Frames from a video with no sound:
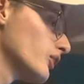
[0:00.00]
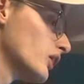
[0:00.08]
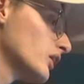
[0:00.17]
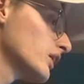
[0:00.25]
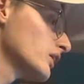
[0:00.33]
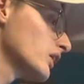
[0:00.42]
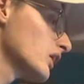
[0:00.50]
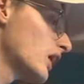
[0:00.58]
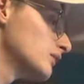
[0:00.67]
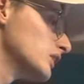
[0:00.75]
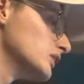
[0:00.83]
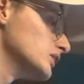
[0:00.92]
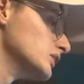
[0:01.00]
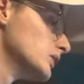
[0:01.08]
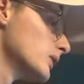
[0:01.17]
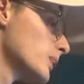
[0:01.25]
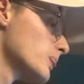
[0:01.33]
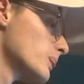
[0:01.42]
third and 11.
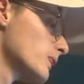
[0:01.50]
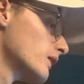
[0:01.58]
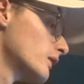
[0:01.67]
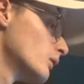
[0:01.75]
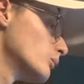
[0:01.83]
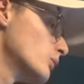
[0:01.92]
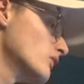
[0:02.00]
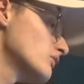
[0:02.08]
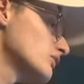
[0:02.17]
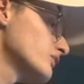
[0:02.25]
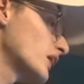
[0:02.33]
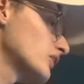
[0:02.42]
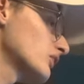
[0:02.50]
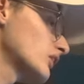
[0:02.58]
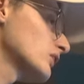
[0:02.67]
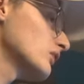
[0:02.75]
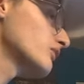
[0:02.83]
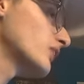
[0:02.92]
Beaver fans
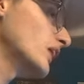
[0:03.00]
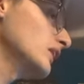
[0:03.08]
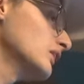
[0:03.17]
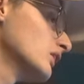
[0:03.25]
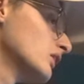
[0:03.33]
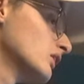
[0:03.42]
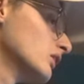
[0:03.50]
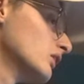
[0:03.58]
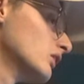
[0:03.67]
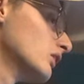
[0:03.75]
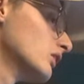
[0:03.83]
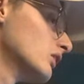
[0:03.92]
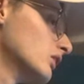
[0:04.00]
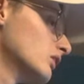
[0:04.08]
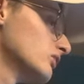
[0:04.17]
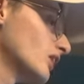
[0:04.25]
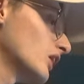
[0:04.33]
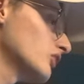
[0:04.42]
on their feet.
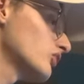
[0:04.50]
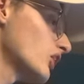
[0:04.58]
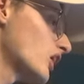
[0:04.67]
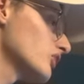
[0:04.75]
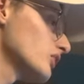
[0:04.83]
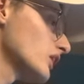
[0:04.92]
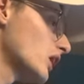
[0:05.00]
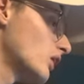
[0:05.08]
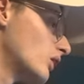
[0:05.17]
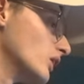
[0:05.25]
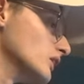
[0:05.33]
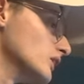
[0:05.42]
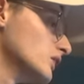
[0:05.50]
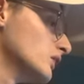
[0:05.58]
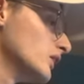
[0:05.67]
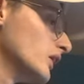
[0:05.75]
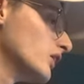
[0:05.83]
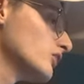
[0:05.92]
Chainsaws are going.
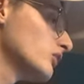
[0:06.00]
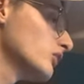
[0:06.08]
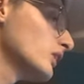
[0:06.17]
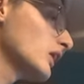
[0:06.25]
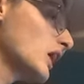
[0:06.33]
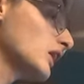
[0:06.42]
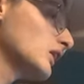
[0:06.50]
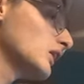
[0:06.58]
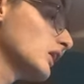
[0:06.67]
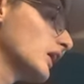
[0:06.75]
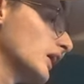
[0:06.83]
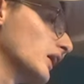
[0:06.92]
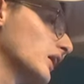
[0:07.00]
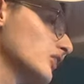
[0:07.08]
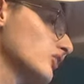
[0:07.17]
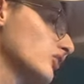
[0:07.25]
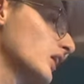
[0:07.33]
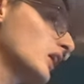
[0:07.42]
doing Uiagalelei.
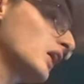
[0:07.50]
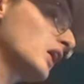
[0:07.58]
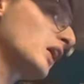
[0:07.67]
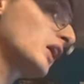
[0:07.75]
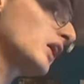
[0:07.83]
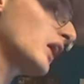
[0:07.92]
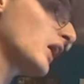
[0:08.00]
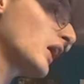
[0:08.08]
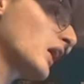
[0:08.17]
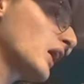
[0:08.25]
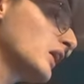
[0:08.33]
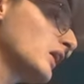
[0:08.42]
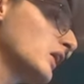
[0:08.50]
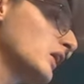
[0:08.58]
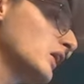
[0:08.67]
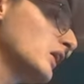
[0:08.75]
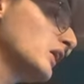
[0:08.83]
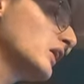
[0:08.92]
Gets set, and
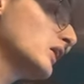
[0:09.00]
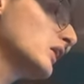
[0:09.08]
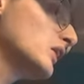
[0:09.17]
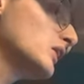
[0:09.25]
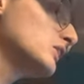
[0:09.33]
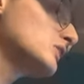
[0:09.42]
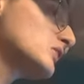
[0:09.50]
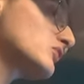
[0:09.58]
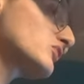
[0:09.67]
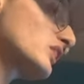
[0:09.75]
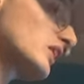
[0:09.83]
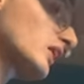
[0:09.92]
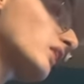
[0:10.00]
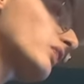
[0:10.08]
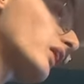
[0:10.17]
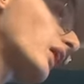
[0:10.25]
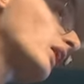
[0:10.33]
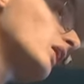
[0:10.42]
he does not
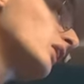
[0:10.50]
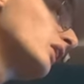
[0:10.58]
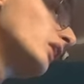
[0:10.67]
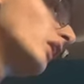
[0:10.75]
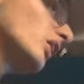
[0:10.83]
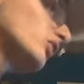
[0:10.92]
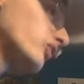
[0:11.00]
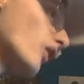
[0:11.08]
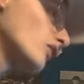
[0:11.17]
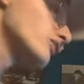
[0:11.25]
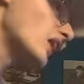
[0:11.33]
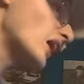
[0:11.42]
get there. It's fourth